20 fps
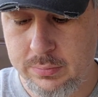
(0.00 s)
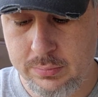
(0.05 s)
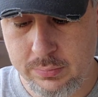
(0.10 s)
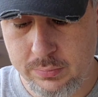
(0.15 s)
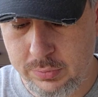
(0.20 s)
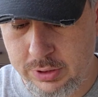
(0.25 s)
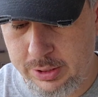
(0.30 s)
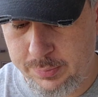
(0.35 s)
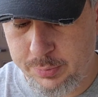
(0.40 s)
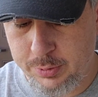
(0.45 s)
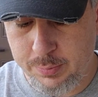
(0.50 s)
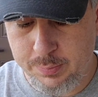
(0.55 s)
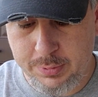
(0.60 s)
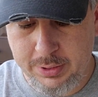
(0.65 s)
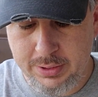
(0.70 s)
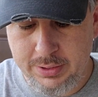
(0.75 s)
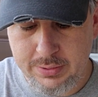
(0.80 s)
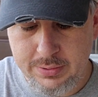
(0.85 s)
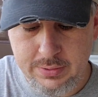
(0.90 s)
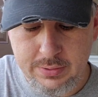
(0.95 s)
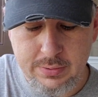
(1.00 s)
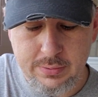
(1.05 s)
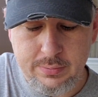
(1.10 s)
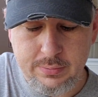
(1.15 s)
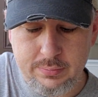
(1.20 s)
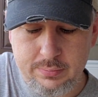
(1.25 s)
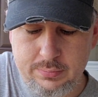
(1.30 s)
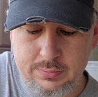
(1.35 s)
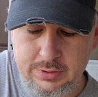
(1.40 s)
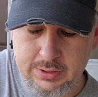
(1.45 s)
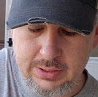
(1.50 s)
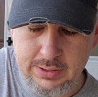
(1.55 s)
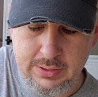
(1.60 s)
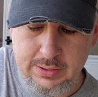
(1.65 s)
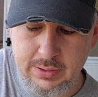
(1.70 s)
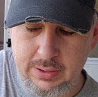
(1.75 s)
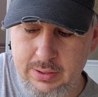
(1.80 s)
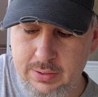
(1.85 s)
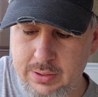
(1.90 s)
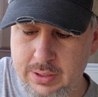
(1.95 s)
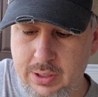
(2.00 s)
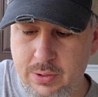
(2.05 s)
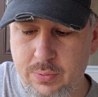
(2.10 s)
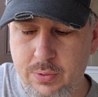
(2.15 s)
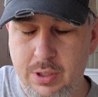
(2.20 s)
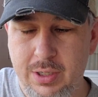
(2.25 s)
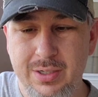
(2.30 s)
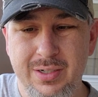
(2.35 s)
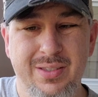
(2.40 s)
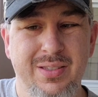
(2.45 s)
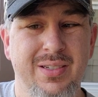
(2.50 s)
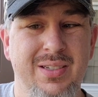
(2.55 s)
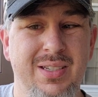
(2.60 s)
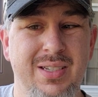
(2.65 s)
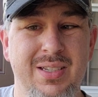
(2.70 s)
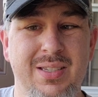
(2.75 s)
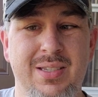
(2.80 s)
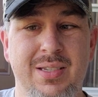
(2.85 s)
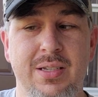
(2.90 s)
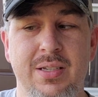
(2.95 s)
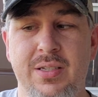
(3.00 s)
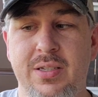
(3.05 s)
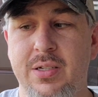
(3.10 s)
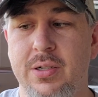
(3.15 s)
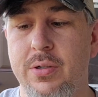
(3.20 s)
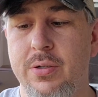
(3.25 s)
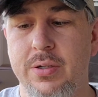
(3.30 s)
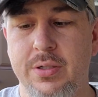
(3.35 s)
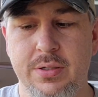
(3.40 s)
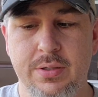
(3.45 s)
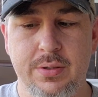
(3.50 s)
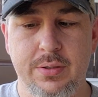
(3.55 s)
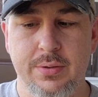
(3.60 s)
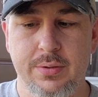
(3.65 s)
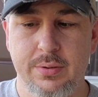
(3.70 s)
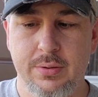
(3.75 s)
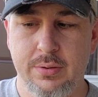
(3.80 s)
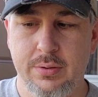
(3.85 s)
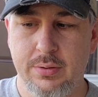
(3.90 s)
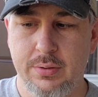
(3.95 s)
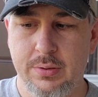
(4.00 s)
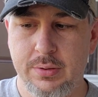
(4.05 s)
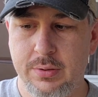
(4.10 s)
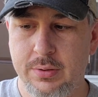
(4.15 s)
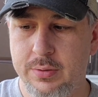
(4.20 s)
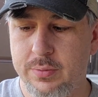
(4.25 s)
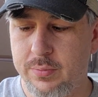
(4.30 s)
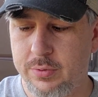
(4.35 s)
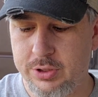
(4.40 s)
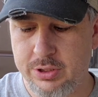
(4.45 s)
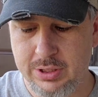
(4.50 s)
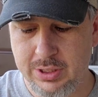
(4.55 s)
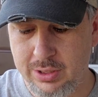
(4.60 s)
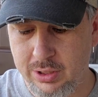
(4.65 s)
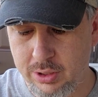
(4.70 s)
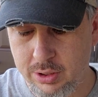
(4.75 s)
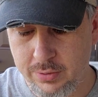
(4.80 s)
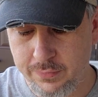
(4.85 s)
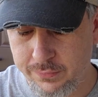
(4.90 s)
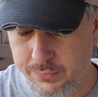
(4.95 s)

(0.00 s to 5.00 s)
Rapala baits. Like I said, now we're on to the DT series, which I love